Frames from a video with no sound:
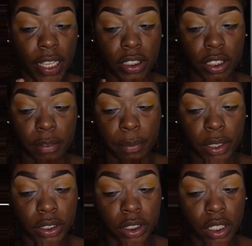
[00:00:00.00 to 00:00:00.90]
you hear me?
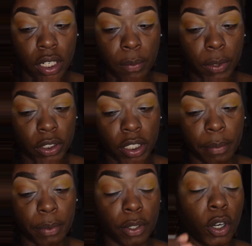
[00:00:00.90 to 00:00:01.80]
What the hell was I trying
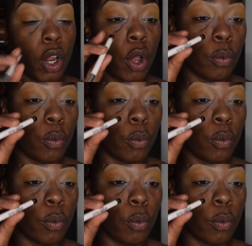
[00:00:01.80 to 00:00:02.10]
to say?